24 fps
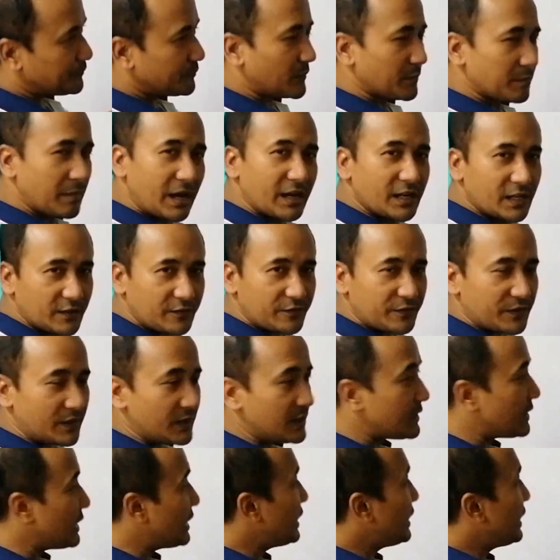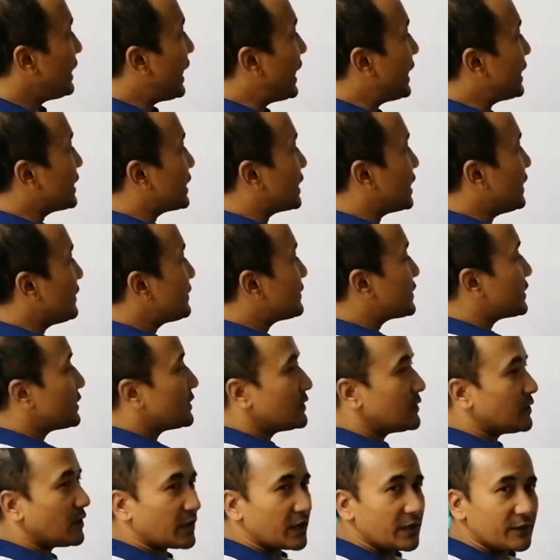magnetic field and gives
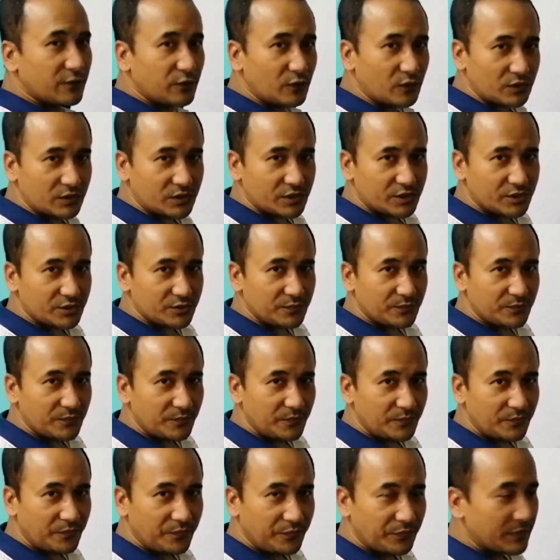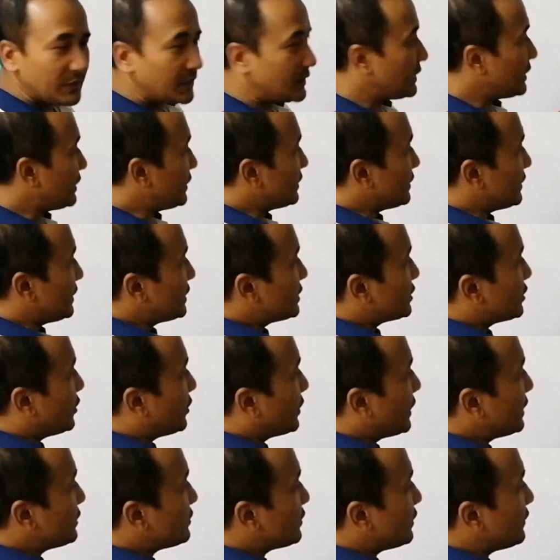Lorentz force. This
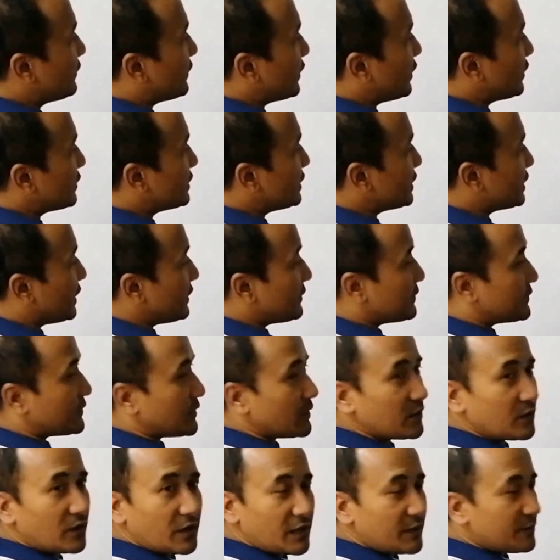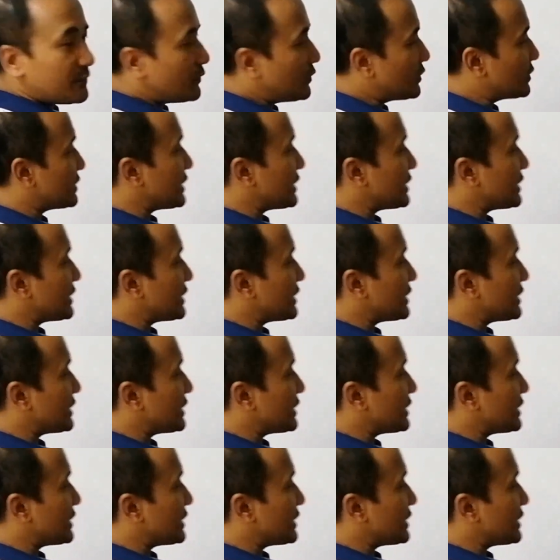horizontal velocity gives the Lorentz force,